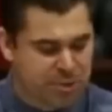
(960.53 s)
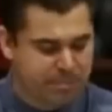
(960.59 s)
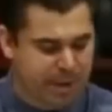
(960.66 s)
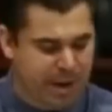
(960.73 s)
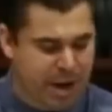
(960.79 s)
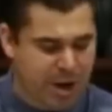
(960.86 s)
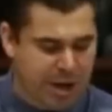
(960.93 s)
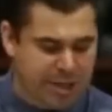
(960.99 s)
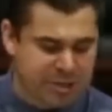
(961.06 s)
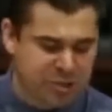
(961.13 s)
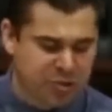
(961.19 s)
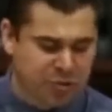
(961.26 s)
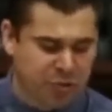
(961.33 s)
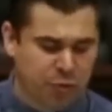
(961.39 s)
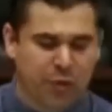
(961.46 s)
in America is
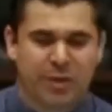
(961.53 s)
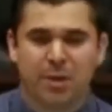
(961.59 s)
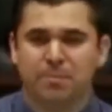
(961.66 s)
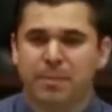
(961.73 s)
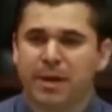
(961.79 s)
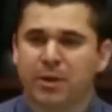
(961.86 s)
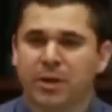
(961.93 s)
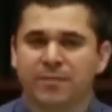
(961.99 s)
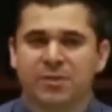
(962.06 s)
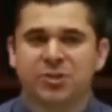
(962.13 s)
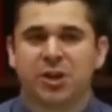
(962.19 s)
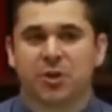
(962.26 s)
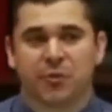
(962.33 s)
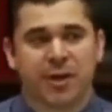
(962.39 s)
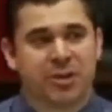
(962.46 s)
truly in the middle of a
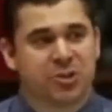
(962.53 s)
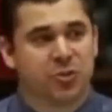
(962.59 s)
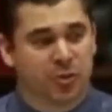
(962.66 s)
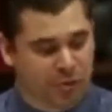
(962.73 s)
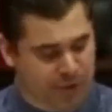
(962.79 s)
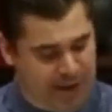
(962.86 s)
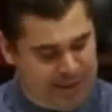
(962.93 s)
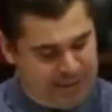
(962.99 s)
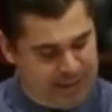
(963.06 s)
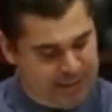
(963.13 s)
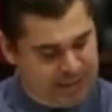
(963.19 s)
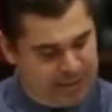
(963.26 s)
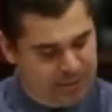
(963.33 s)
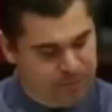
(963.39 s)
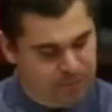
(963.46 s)
generational
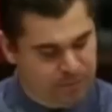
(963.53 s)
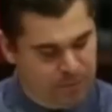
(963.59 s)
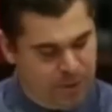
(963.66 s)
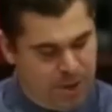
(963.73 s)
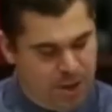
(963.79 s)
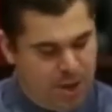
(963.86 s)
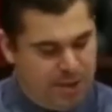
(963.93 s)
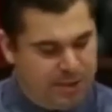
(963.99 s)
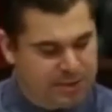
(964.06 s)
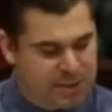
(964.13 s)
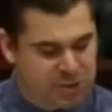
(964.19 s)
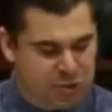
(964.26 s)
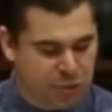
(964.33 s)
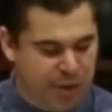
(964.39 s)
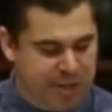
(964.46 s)
crisis. The
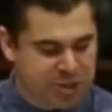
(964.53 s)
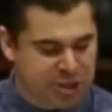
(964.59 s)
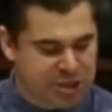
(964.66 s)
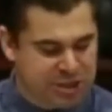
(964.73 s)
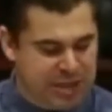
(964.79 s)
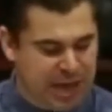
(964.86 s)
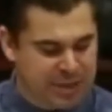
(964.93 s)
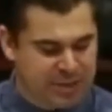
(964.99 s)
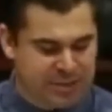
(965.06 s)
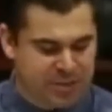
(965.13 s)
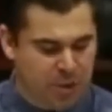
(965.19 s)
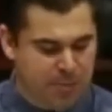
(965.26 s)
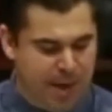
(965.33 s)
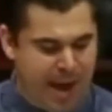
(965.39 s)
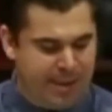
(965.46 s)
situation has gotten
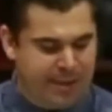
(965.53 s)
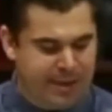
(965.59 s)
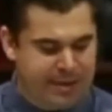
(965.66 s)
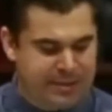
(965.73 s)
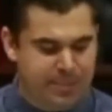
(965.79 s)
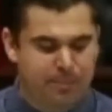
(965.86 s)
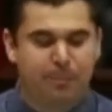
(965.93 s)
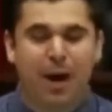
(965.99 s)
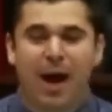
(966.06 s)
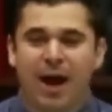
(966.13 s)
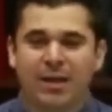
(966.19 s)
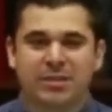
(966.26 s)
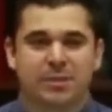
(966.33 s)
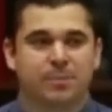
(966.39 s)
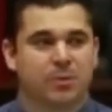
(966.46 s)
so bad that it is
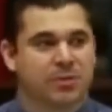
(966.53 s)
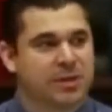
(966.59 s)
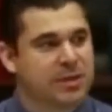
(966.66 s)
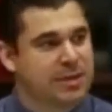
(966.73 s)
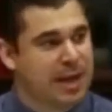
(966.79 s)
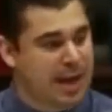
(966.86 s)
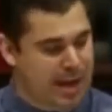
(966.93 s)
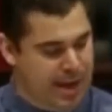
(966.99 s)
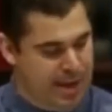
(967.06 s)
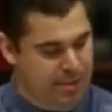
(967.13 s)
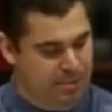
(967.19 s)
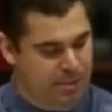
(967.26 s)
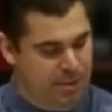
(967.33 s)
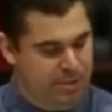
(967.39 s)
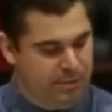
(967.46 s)
impossible to deny
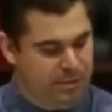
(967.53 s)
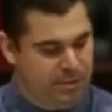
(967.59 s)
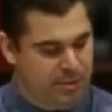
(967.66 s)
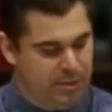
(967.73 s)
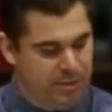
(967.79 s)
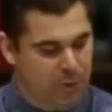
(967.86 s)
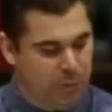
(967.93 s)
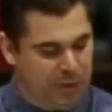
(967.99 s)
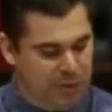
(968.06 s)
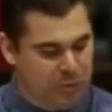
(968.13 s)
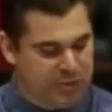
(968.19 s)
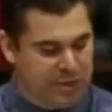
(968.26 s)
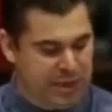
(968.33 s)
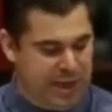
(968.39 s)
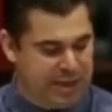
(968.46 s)
that we're
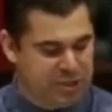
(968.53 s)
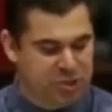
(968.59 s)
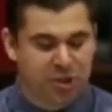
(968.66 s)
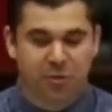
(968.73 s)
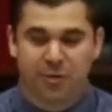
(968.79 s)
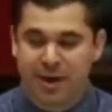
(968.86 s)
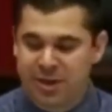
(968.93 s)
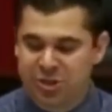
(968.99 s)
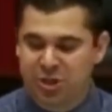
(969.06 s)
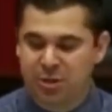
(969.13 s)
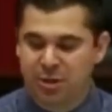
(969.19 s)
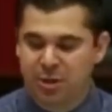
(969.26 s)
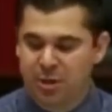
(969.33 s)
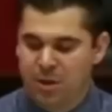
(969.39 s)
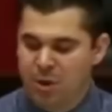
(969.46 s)
losing the next generation.
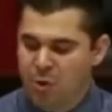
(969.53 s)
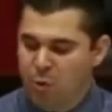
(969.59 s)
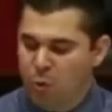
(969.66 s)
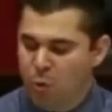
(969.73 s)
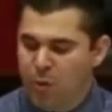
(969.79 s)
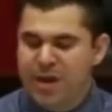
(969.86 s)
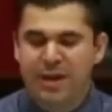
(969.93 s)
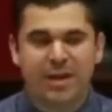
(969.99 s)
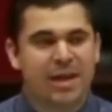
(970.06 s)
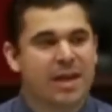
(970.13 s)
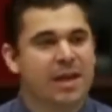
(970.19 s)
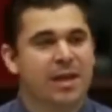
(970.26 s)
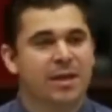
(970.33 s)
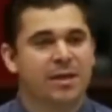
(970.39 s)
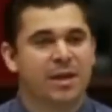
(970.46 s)
We
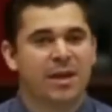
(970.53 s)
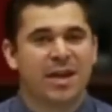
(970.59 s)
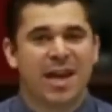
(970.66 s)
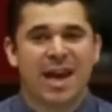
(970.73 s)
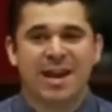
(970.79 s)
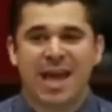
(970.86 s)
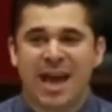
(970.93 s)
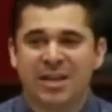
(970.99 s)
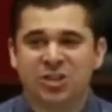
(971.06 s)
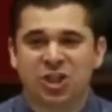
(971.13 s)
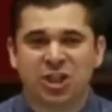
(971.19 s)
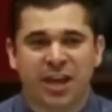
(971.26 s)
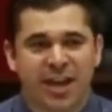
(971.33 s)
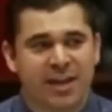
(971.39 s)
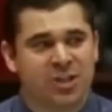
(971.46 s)
need an
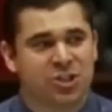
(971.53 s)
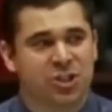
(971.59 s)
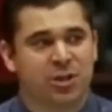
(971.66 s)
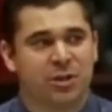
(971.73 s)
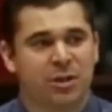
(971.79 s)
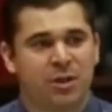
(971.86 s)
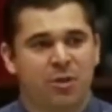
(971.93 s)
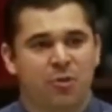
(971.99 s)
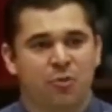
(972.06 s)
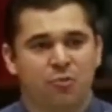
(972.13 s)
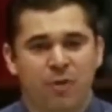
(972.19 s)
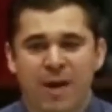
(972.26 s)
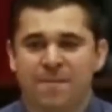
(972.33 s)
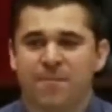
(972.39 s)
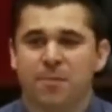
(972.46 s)
education
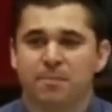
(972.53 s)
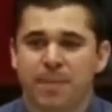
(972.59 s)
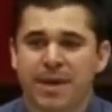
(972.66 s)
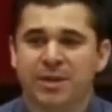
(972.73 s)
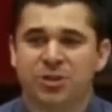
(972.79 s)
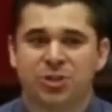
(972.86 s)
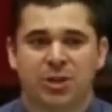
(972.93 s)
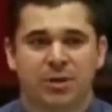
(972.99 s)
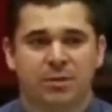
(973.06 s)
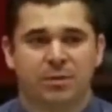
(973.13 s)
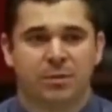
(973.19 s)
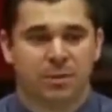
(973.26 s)
reformation.